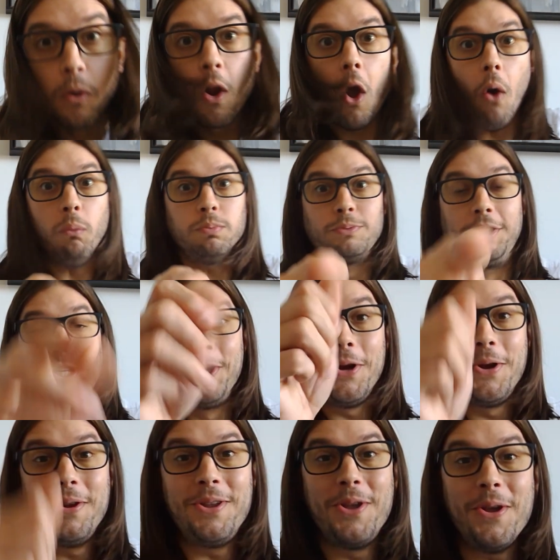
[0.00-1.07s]
Oh,
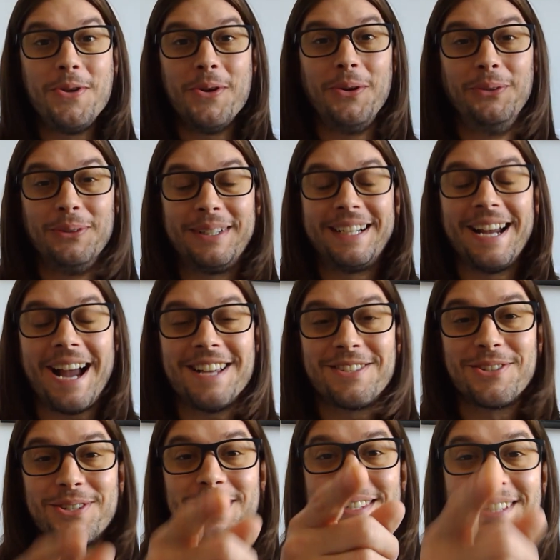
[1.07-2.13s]
guys are
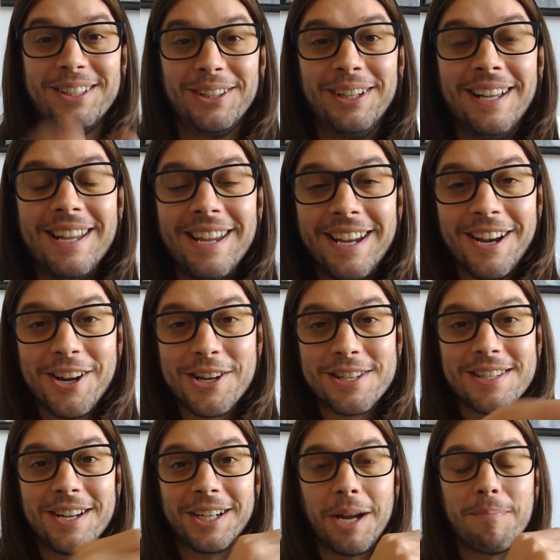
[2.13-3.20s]
still here. You
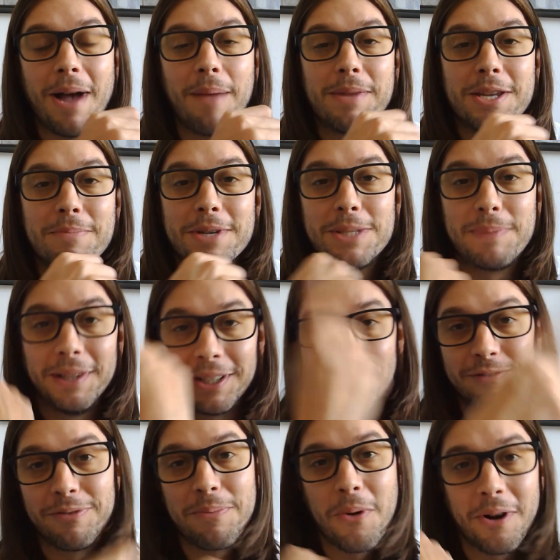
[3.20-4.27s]
snuck up on me. You must be looking
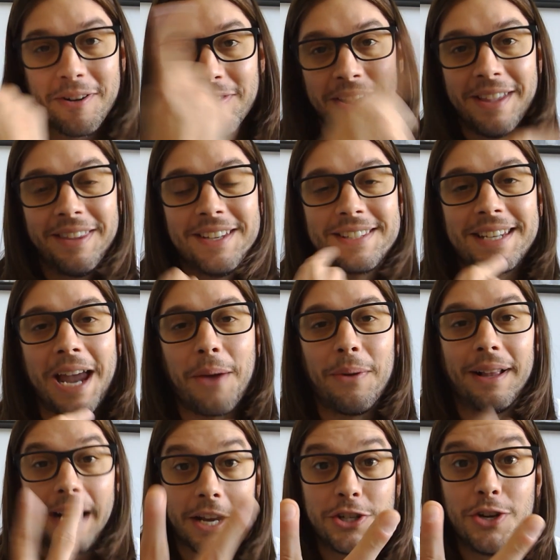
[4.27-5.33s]
for more of this guy. Well, I
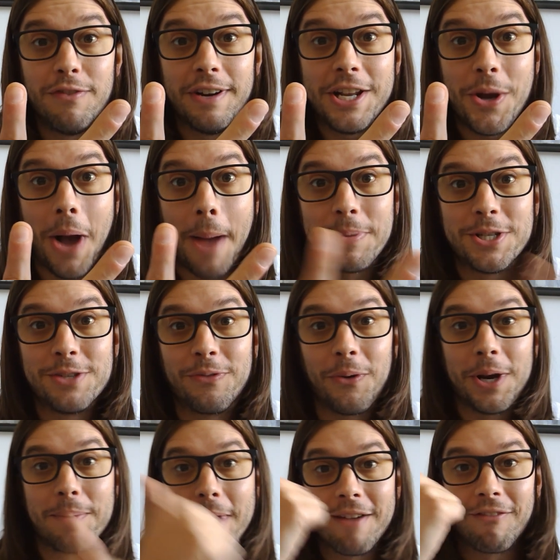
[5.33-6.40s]
got two video options for you,
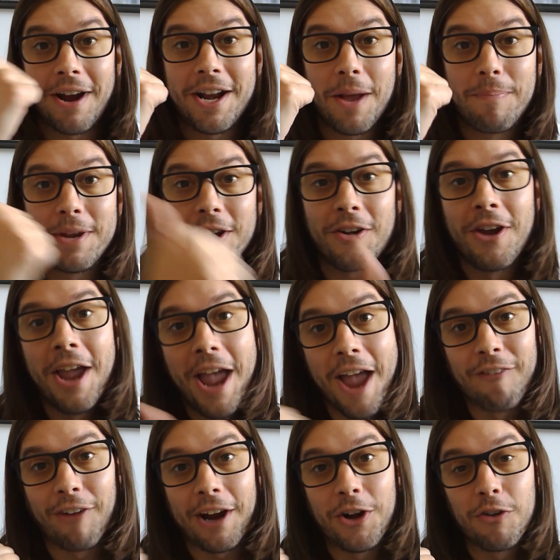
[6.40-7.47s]
man. Right up here and
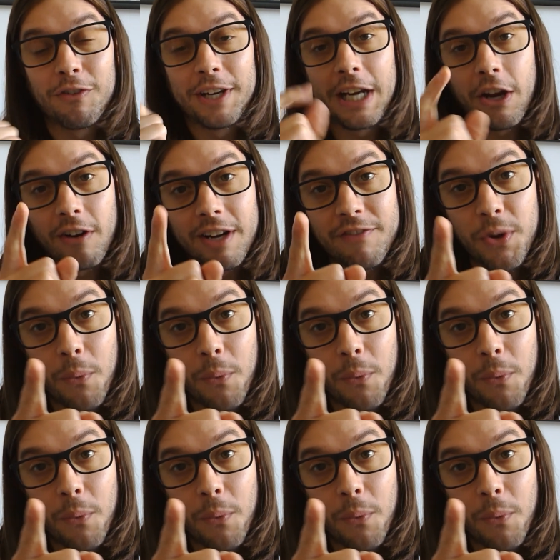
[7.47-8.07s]
right over here. And if you